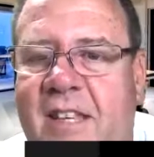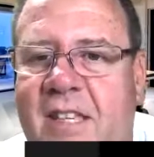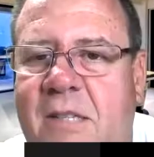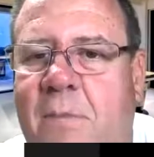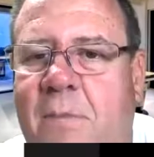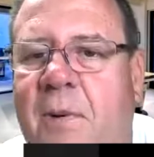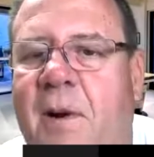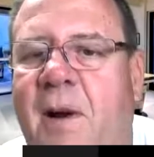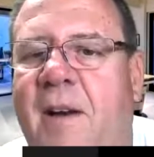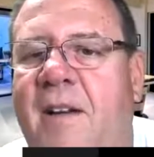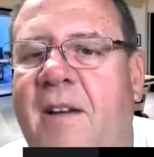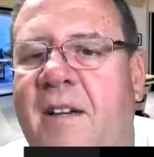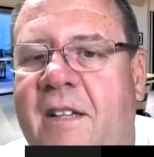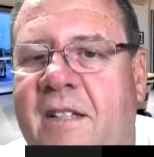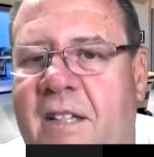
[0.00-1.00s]
this
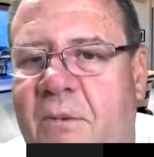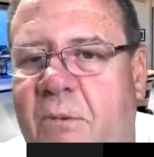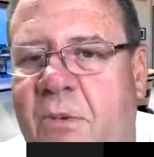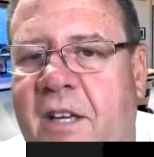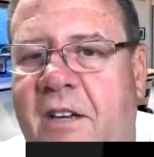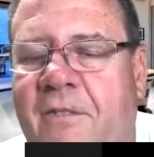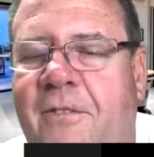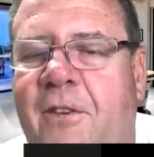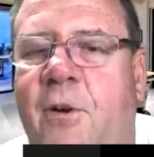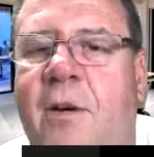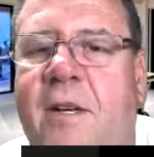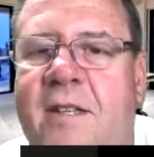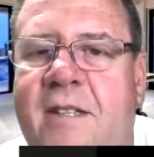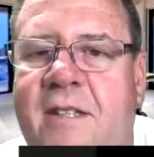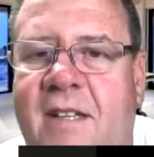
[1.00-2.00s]
product and we
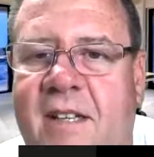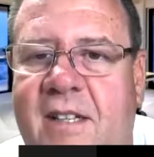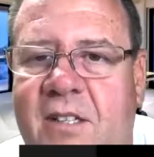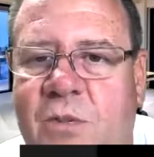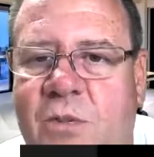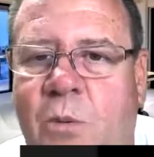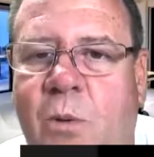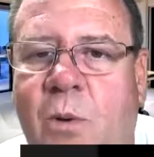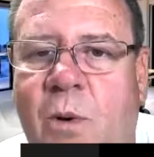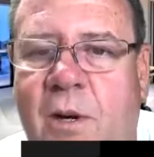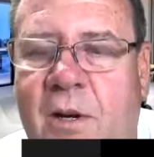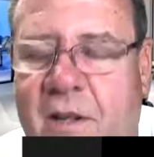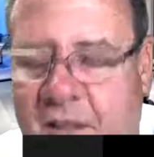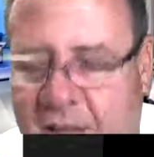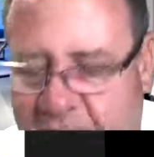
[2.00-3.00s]
focus it
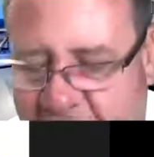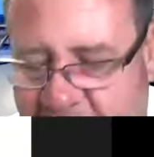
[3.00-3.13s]
toward